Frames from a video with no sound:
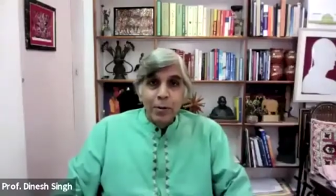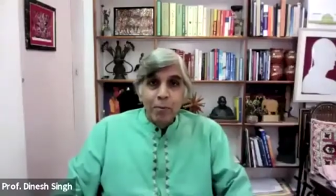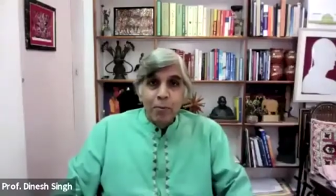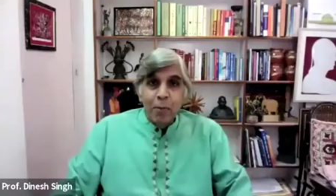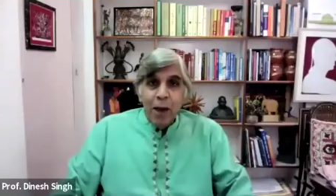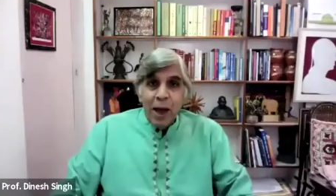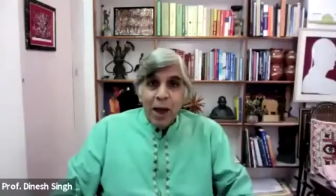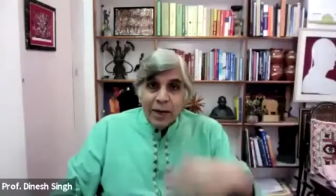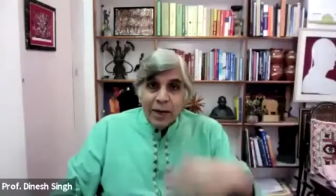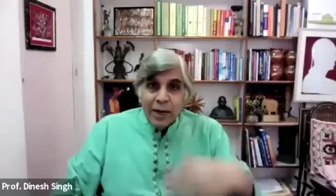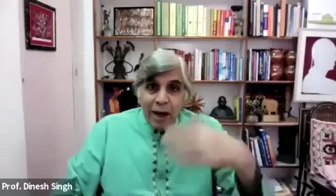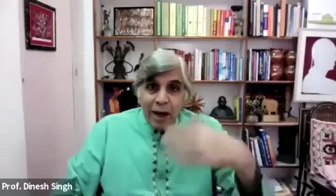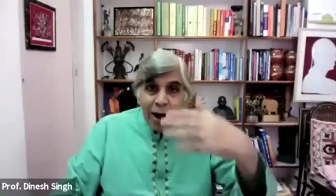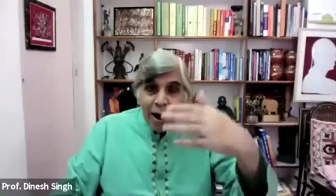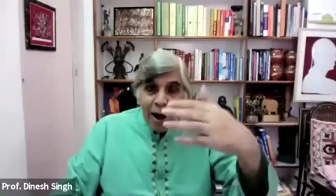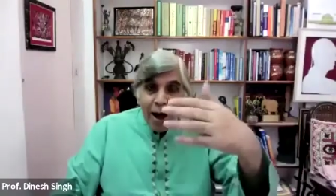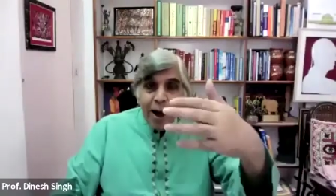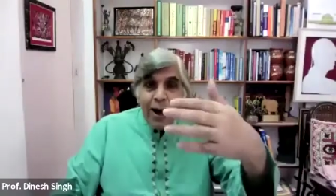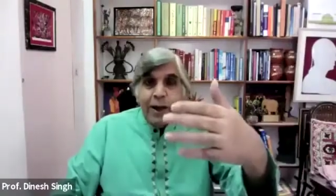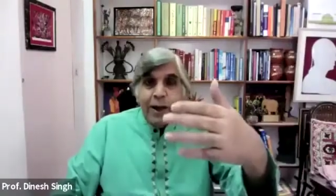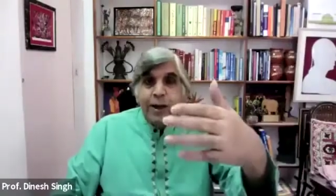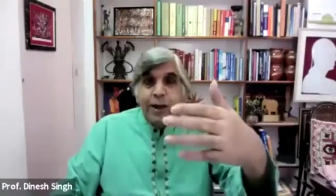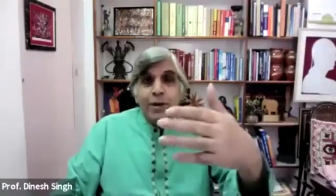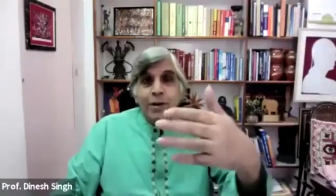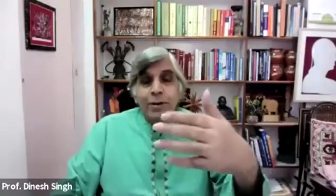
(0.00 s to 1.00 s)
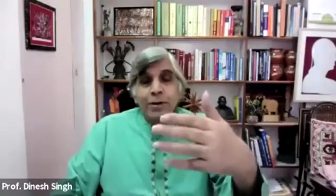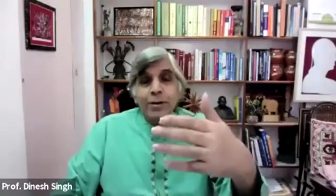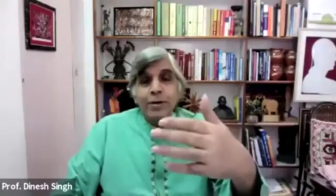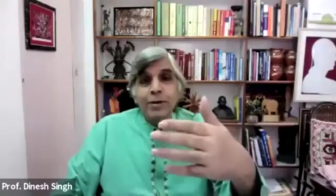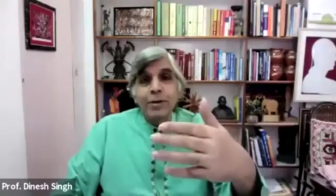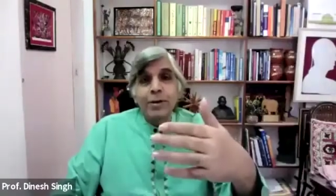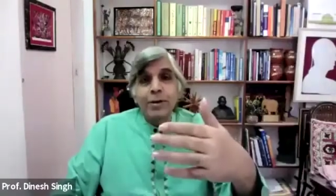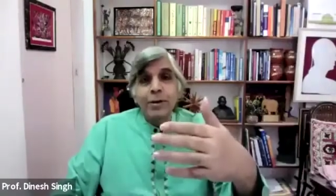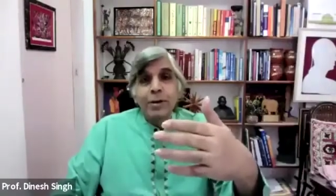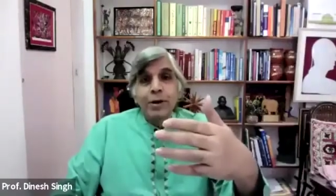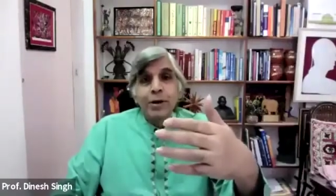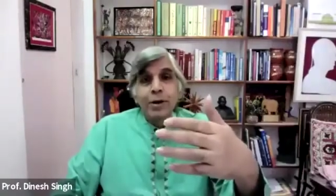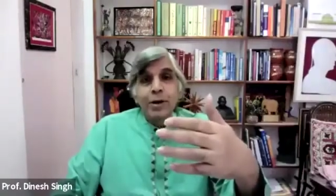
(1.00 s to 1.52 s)
Mankind
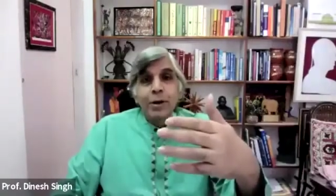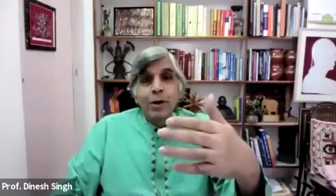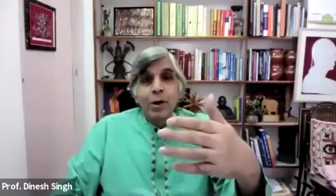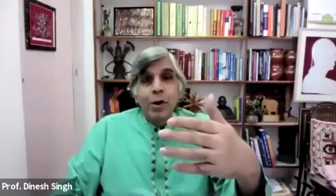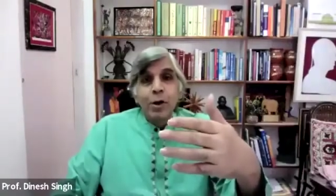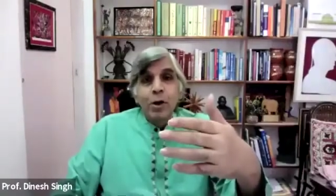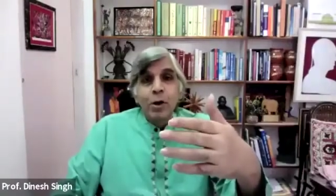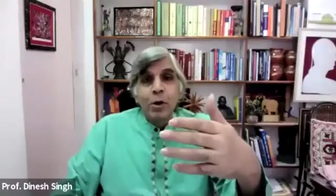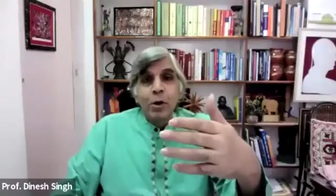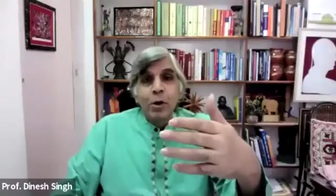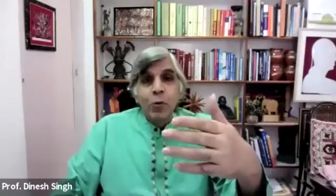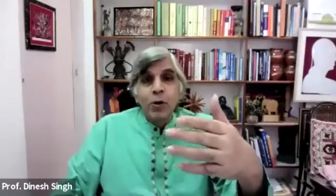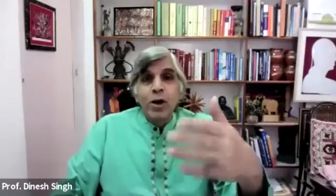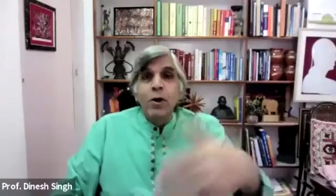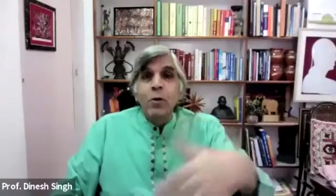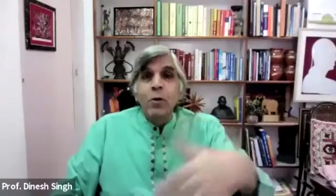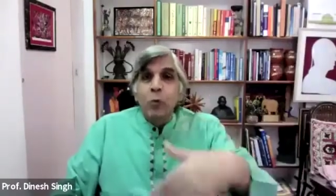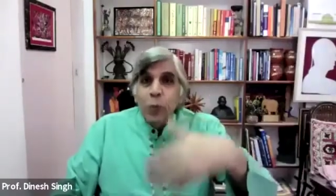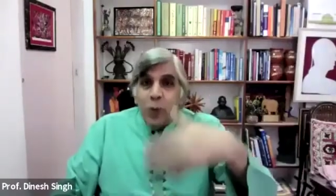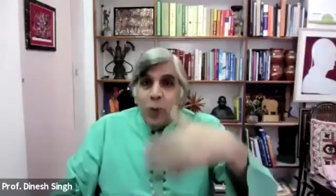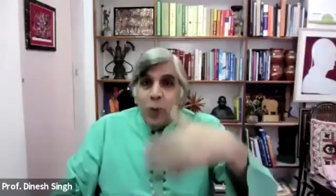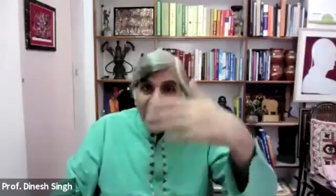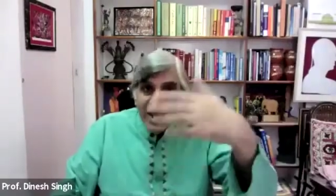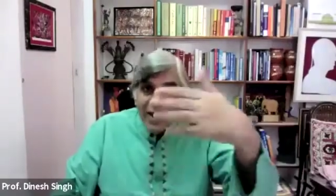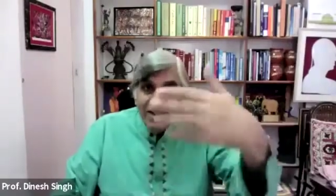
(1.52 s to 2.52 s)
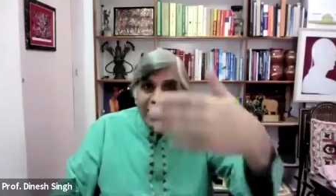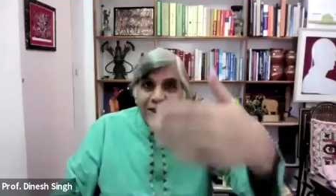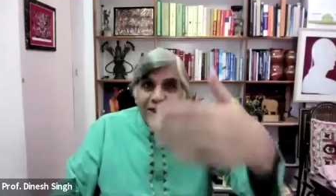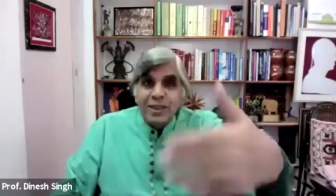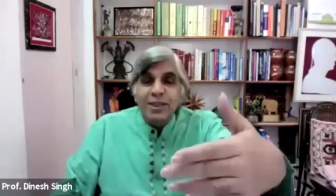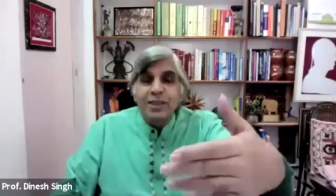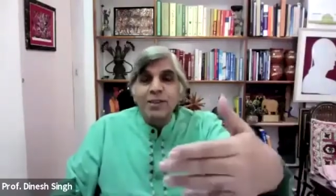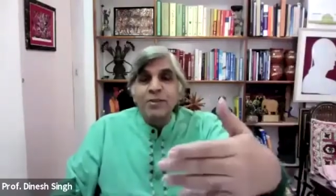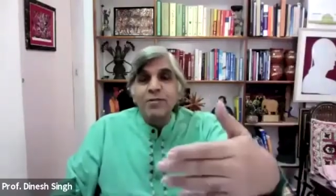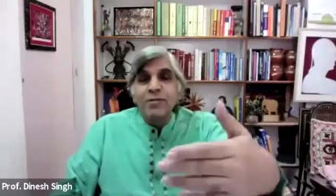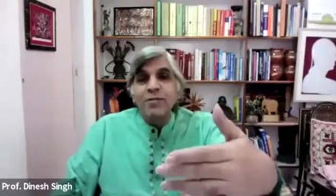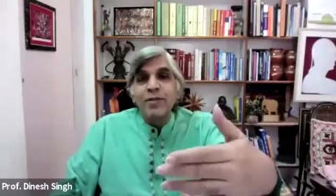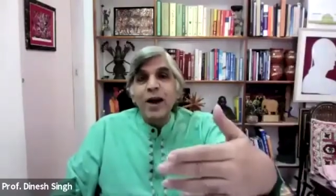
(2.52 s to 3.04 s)
will win
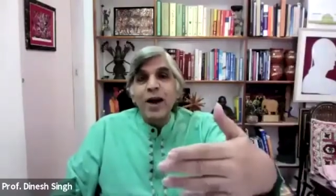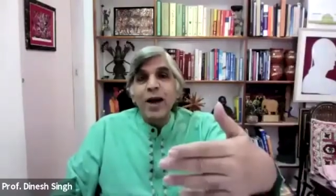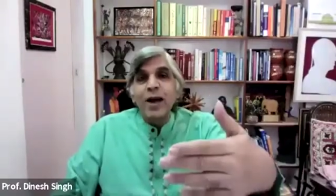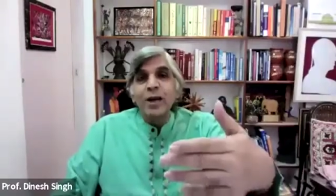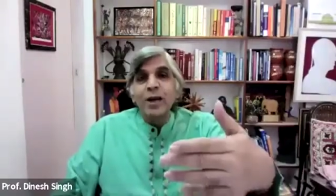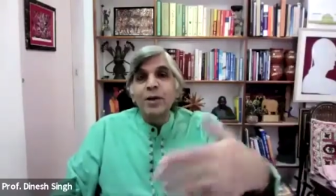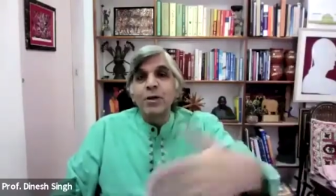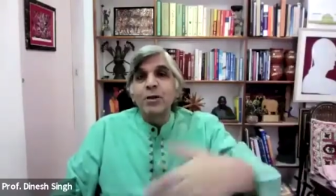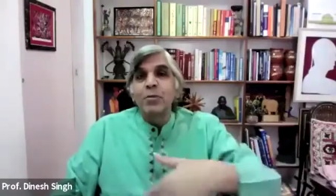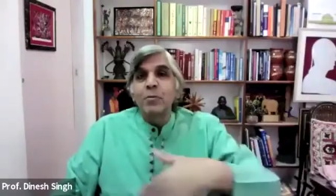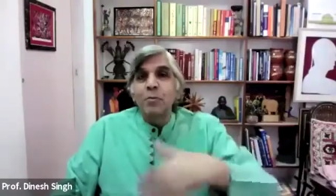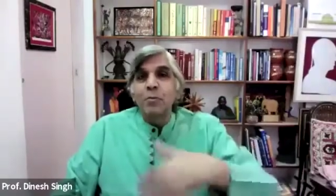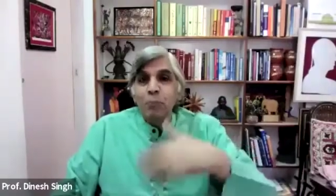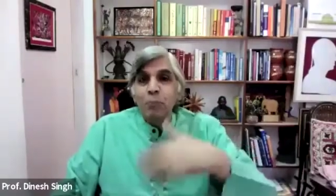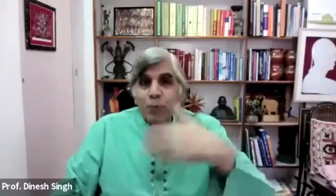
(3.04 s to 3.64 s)
this fight.